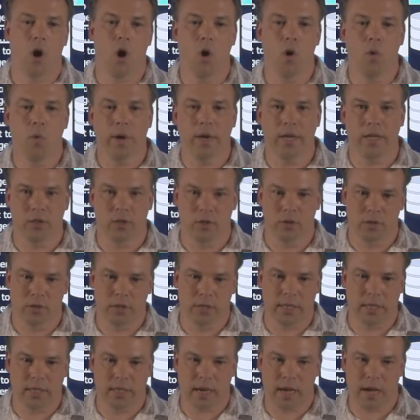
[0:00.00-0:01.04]
always use
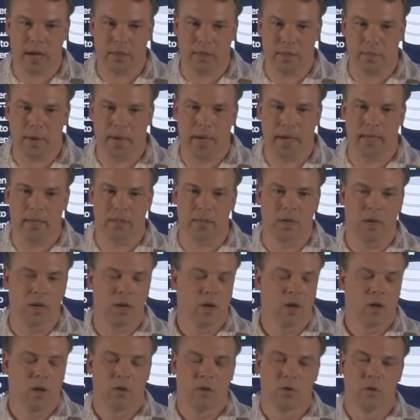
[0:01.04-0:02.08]
disk optimized.
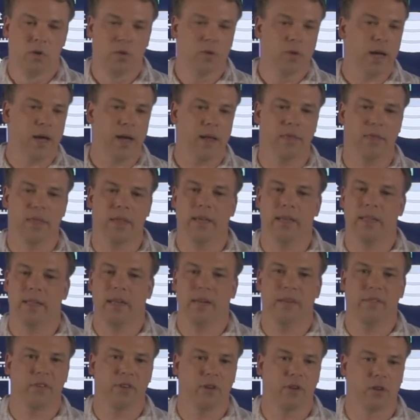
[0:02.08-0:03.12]
Do not think
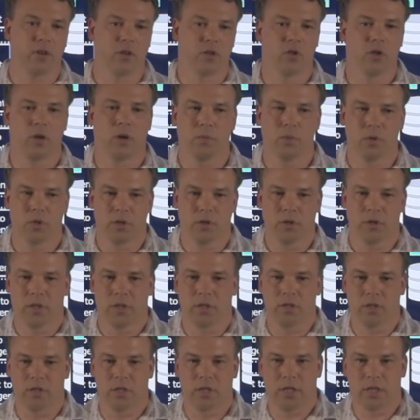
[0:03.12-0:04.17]
that if you're in a
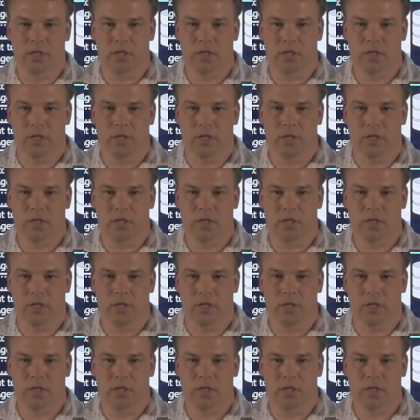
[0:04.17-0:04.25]
troubleshooting